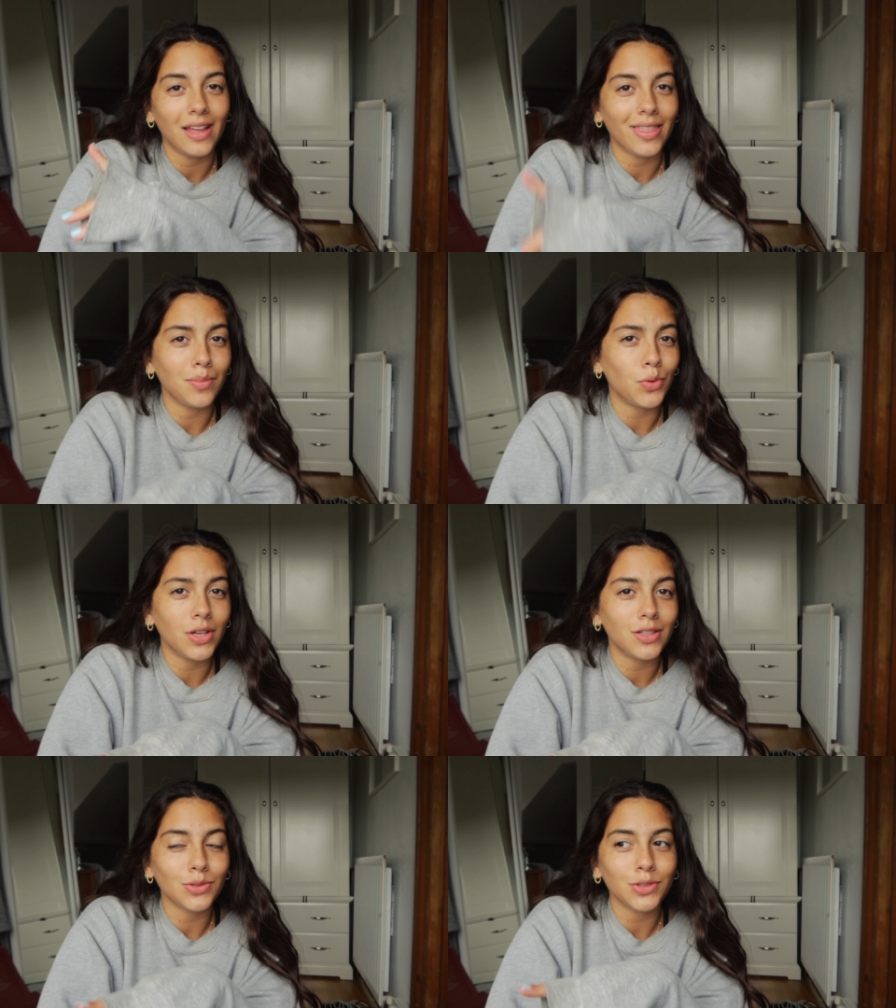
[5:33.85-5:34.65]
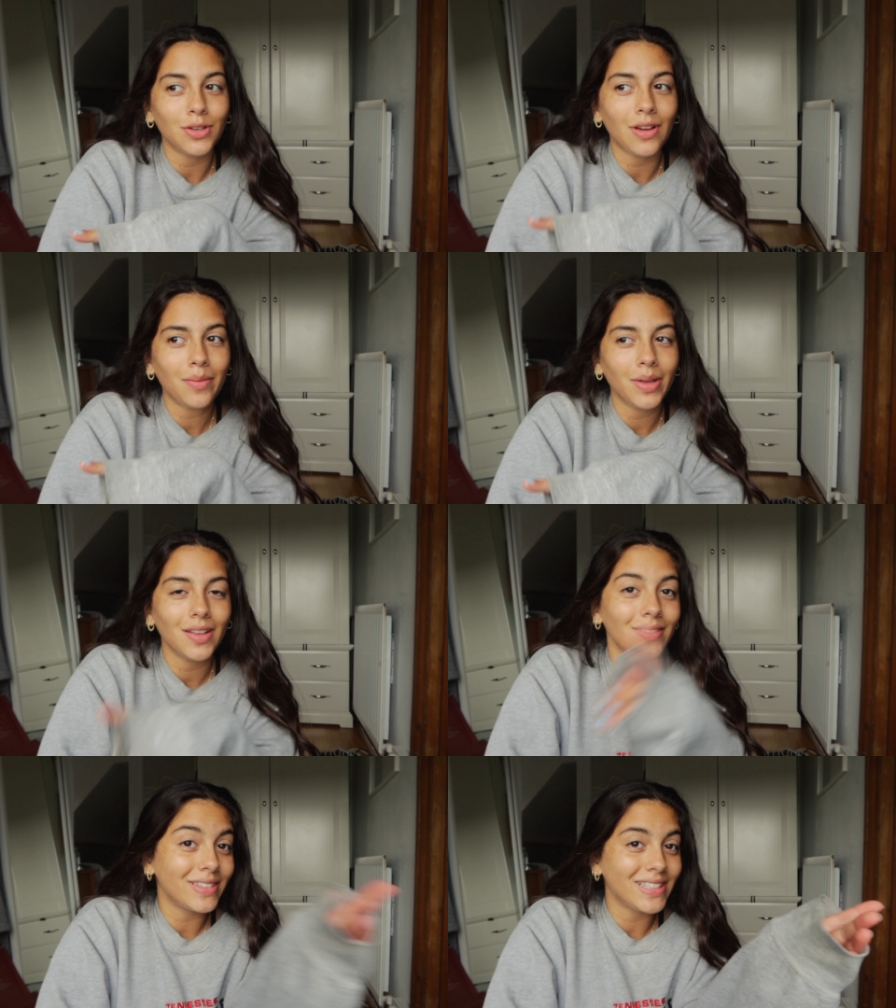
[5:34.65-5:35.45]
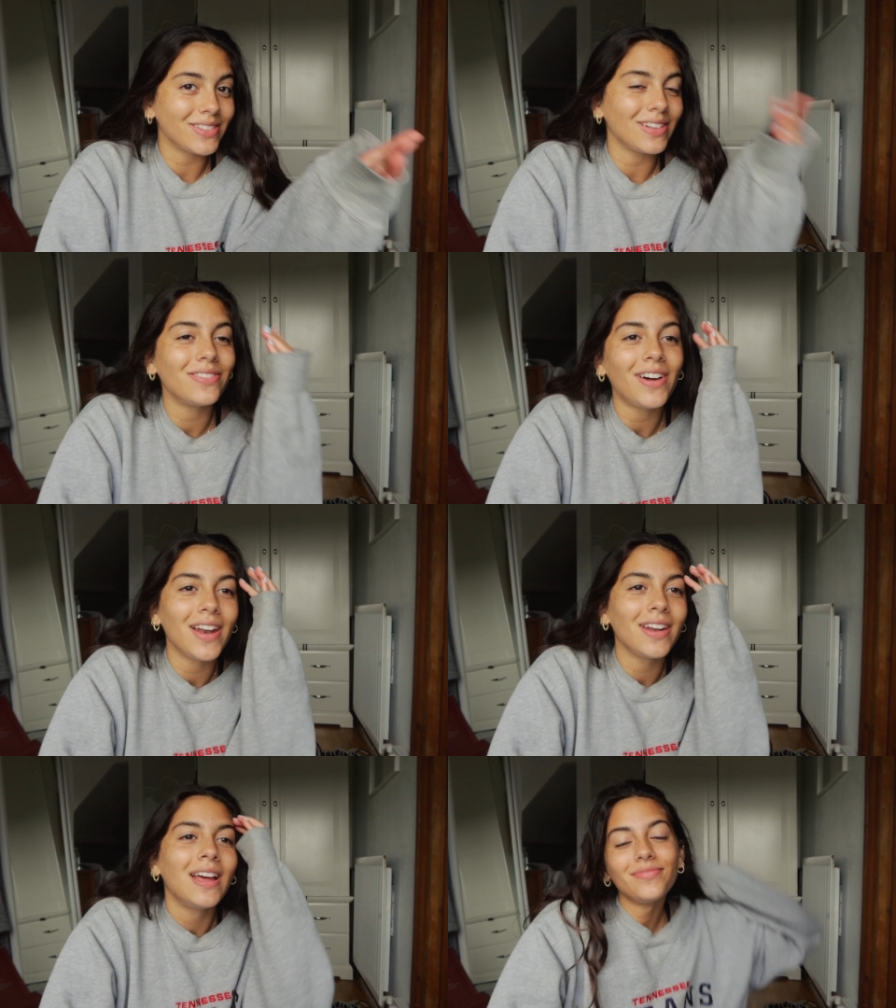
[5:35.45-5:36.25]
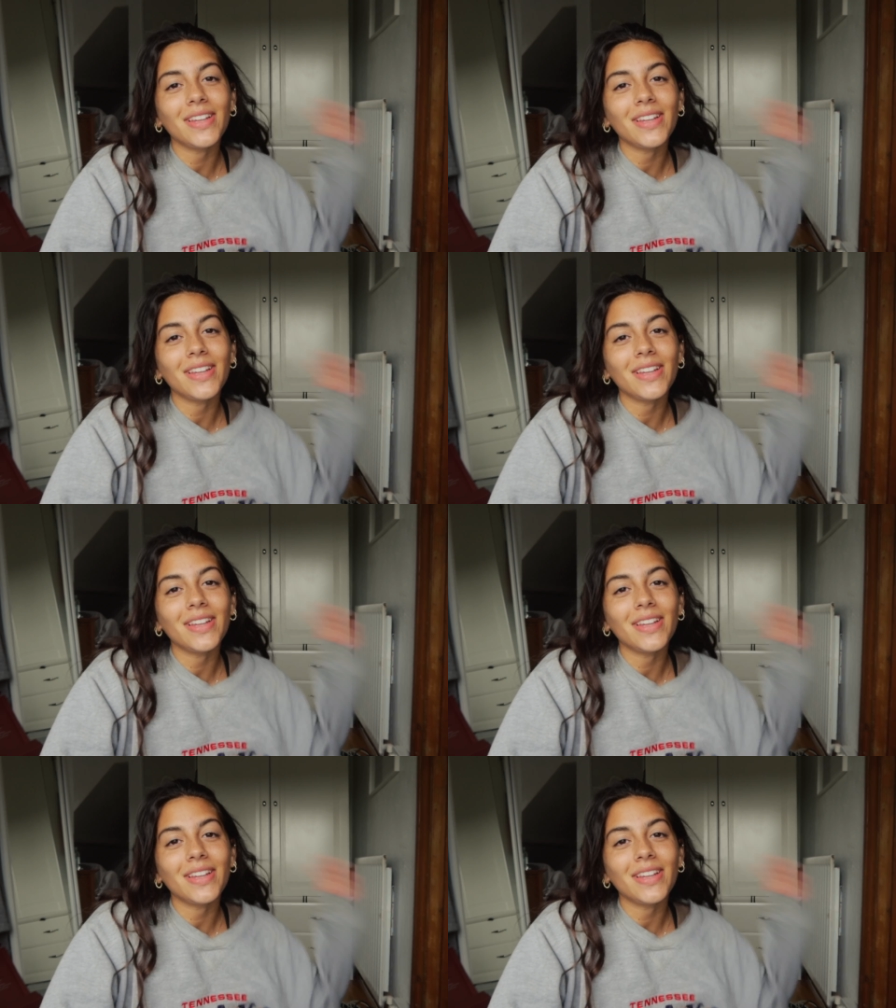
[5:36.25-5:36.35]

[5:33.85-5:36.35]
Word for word: I think Moya's also coming, which is really fun.